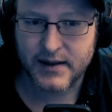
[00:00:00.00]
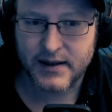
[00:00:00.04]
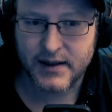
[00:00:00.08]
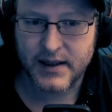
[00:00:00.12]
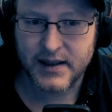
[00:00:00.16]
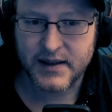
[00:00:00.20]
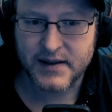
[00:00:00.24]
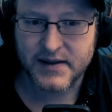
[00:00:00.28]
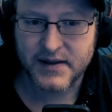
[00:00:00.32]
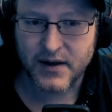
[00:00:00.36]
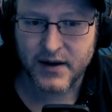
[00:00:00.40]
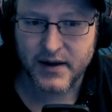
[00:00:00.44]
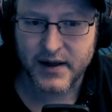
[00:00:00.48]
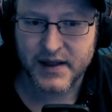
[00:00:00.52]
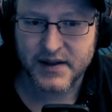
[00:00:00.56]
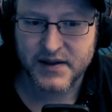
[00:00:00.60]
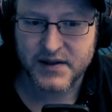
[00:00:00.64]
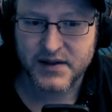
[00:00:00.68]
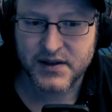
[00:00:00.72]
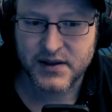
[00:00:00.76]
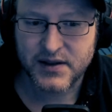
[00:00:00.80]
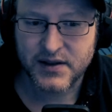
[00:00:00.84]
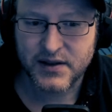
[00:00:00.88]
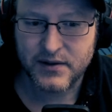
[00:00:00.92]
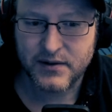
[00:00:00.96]
it targets
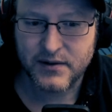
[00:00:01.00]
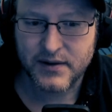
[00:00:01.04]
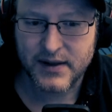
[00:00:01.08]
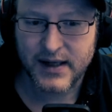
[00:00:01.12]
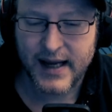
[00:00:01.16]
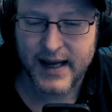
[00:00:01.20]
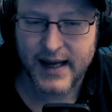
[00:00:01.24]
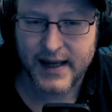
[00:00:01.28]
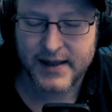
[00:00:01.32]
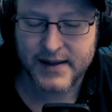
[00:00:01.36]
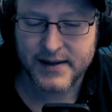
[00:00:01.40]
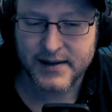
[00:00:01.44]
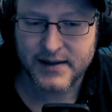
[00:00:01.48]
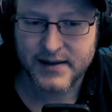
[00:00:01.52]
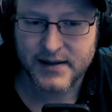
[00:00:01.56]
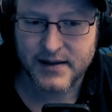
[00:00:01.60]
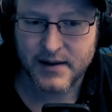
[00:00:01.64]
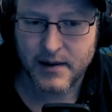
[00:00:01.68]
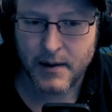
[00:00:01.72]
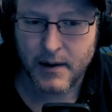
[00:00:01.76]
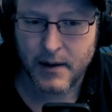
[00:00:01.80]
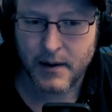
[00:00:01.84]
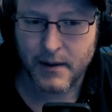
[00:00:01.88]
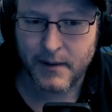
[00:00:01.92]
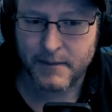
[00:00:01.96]
two lands,
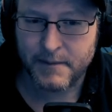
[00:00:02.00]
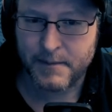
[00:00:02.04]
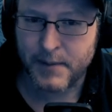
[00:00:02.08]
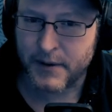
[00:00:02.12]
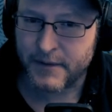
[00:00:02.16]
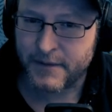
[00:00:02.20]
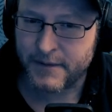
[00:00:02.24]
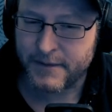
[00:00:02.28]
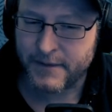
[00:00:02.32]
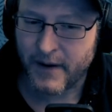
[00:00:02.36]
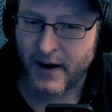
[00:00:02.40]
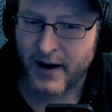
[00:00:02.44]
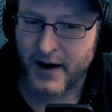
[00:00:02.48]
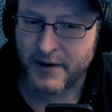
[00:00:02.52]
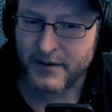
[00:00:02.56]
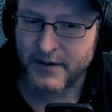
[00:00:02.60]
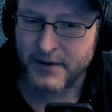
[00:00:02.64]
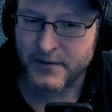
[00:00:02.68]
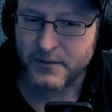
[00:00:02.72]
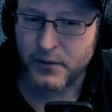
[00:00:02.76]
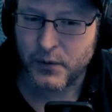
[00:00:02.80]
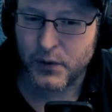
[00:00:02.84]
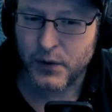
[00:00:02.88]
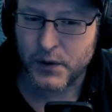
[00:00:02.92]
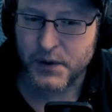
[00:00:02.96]
but fire
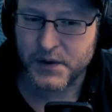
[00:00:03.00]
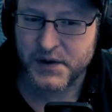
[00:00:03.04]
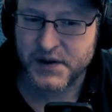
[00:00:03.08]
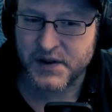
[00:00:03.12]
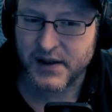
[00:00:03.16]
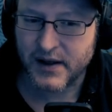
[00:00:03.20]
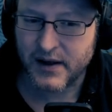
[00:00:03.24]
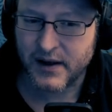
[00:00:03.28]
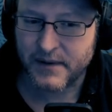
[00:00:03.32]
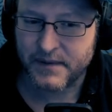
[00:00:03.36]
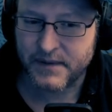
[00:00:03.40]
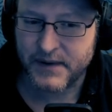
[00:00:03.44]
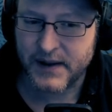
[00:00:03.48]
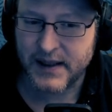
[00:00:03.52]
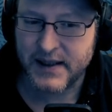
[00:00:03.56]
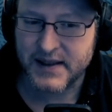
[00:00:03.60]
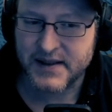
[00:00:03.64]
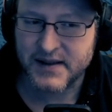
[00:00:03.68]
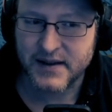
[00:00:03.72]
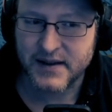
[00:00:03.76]
and water, these are